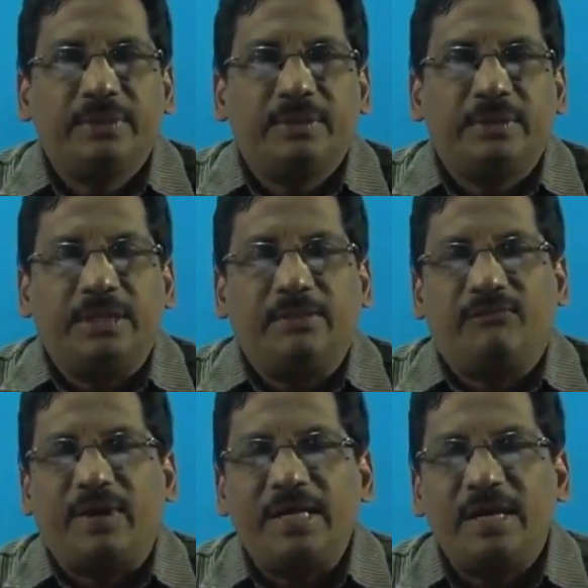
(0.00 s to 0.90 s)
the
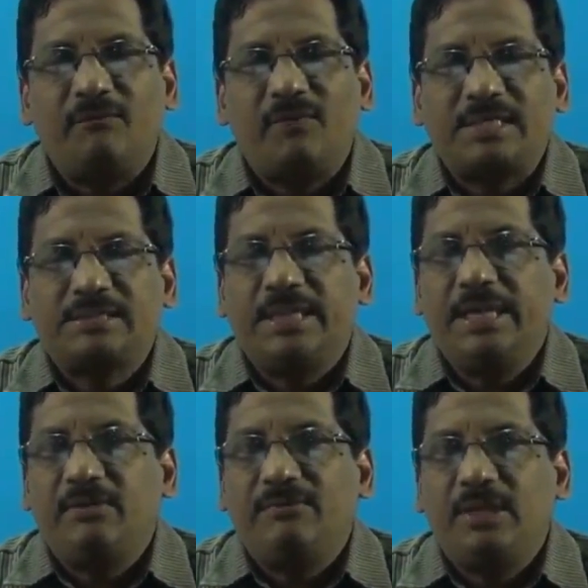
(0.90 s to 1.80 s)
final flux
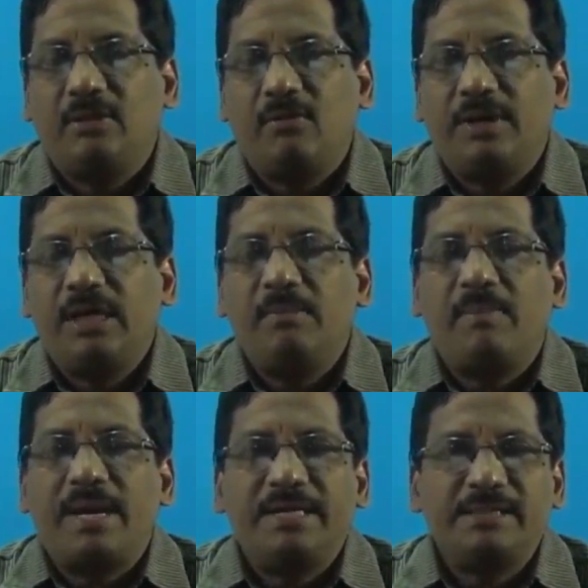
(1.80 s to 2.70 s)
linked with the coil
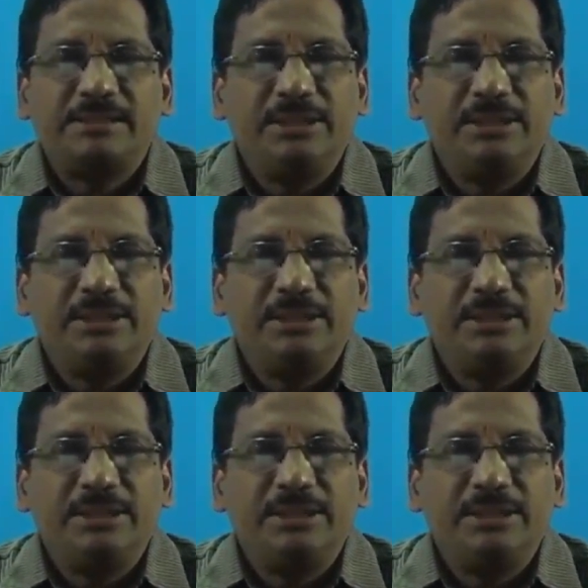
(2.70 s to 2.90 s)
minus